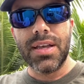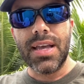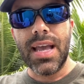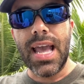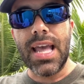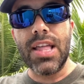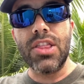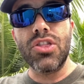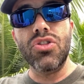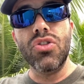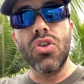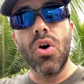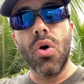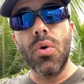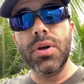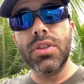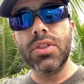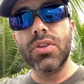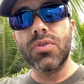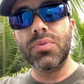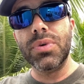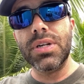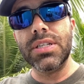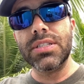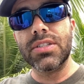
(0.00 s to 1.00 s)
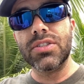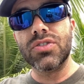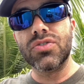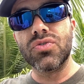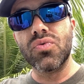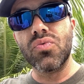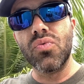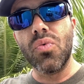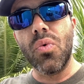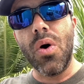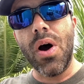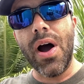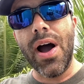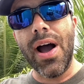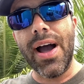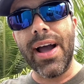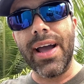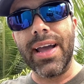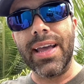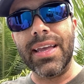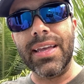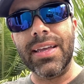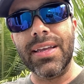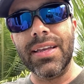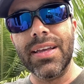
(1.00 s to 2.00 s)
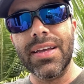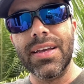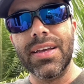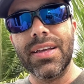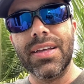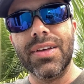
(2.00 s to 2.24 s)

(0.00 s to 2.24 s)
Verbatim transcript: and knowing the reasons why